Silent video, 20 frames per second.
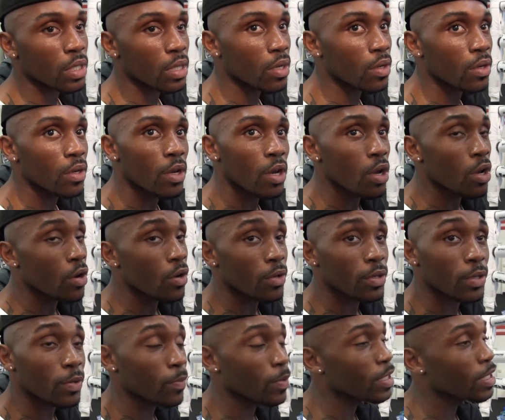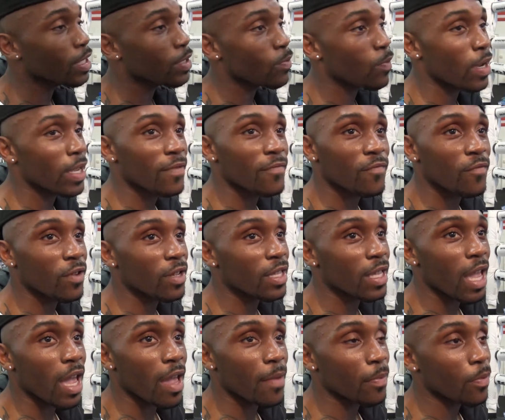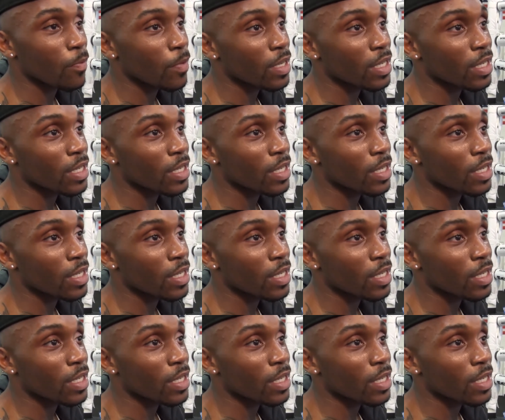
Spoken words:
So we just waiting for it to happen.